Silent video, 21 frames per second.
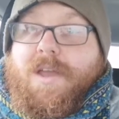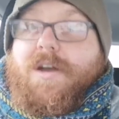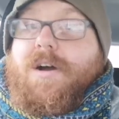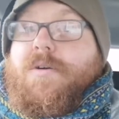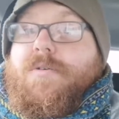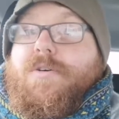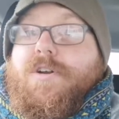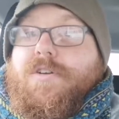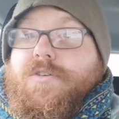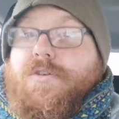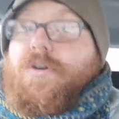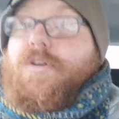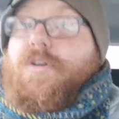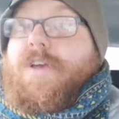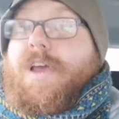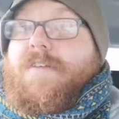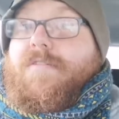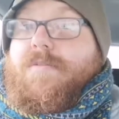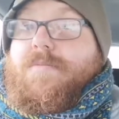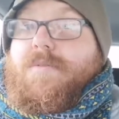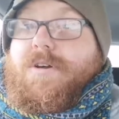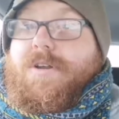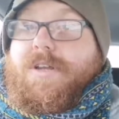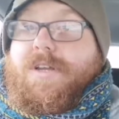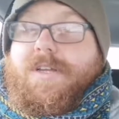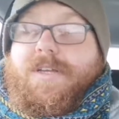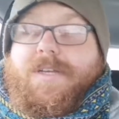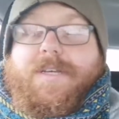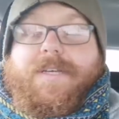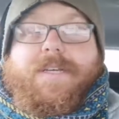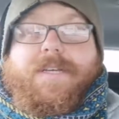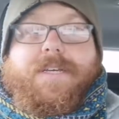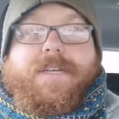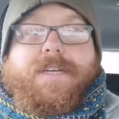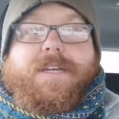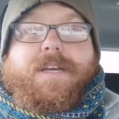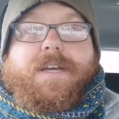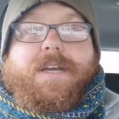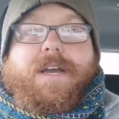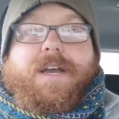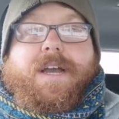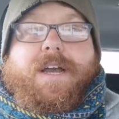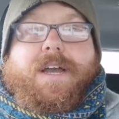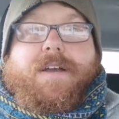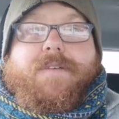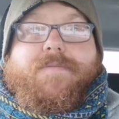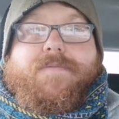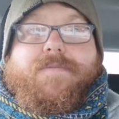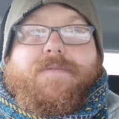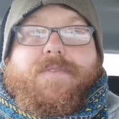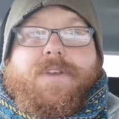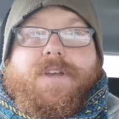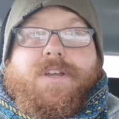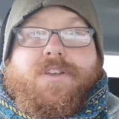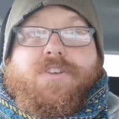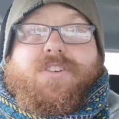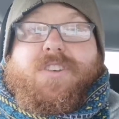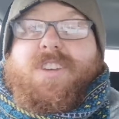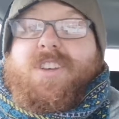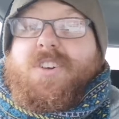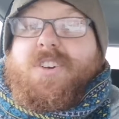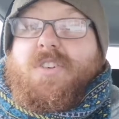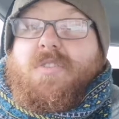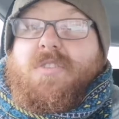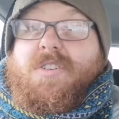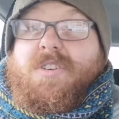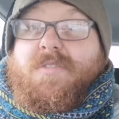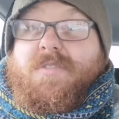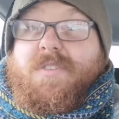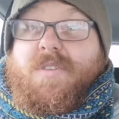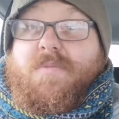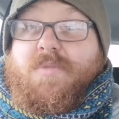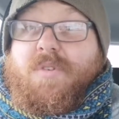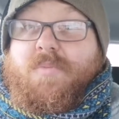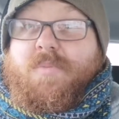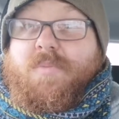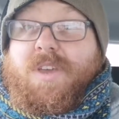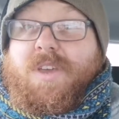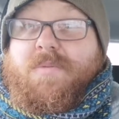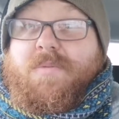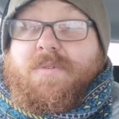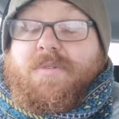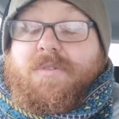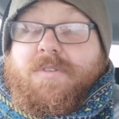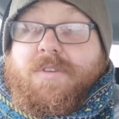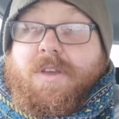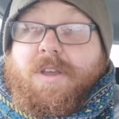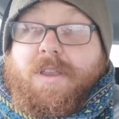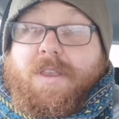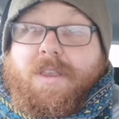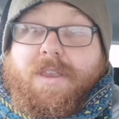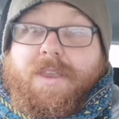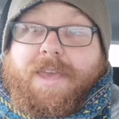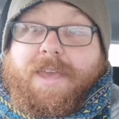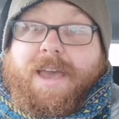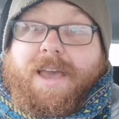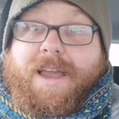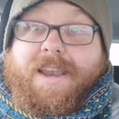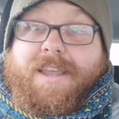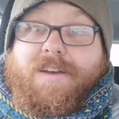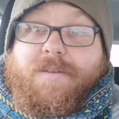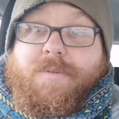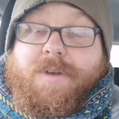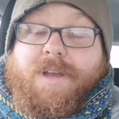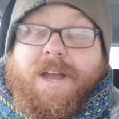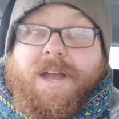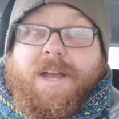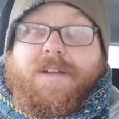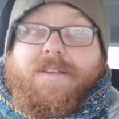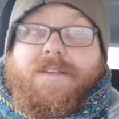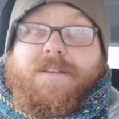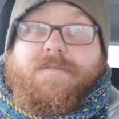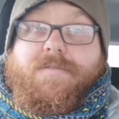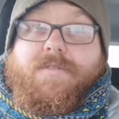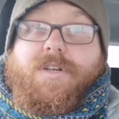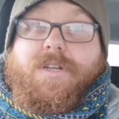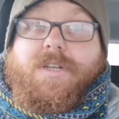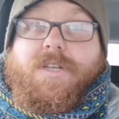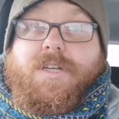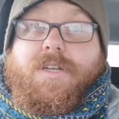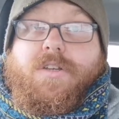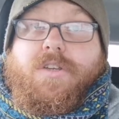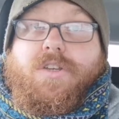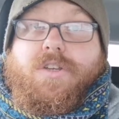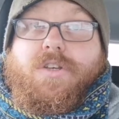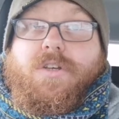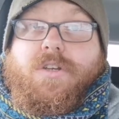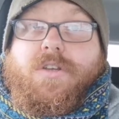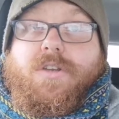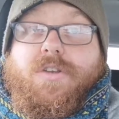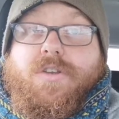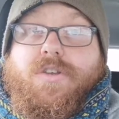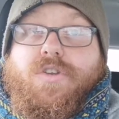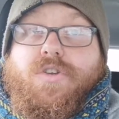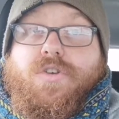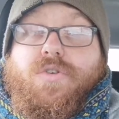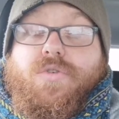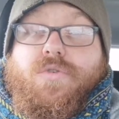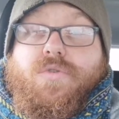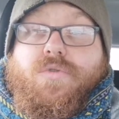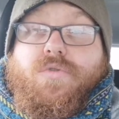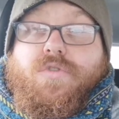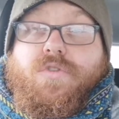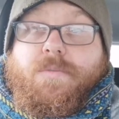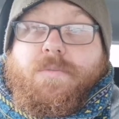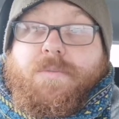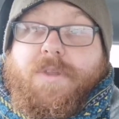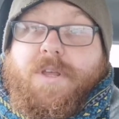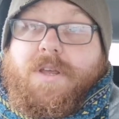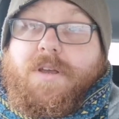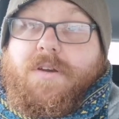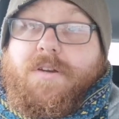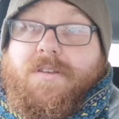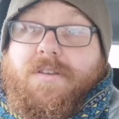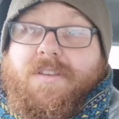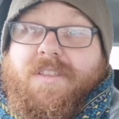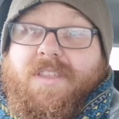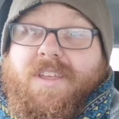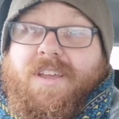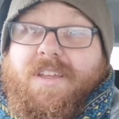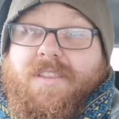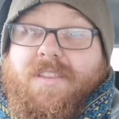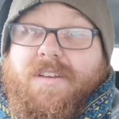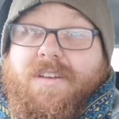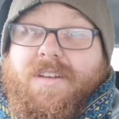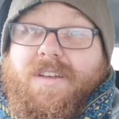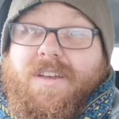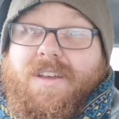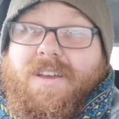I want to talk to everybody, and just encourage a few more people to get a little bit active really, and do something, because I think that